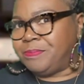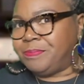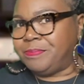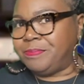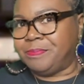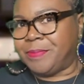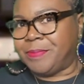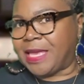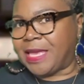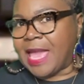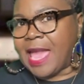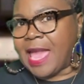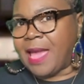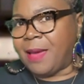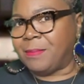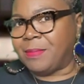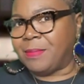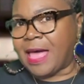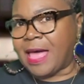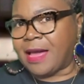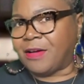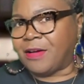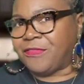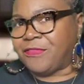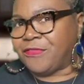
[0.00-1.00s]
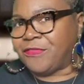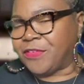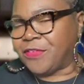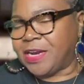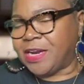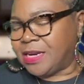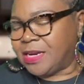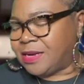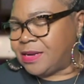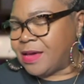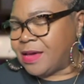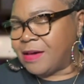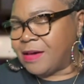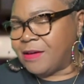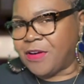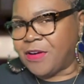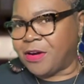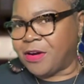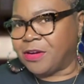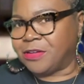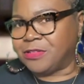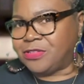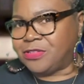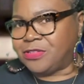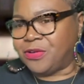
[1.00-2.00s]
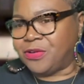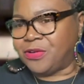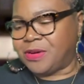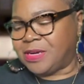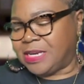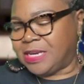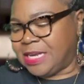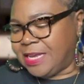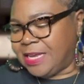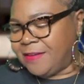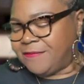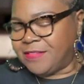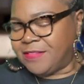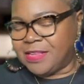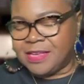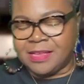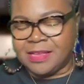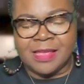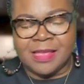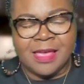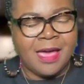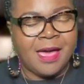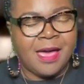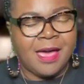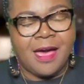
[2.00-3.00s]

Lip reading: became like a friend of hers during the evening